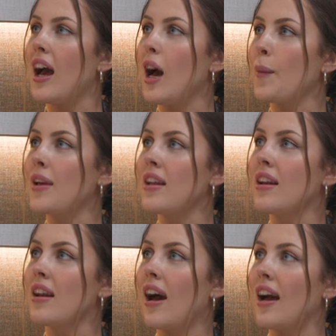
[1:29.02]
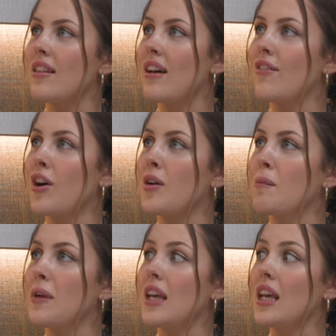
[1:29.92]
I mean, I love
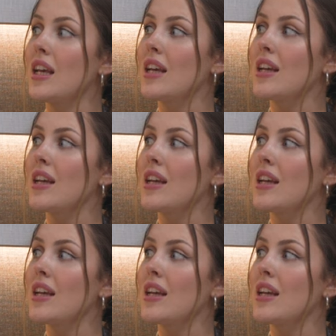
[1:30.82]
R&B.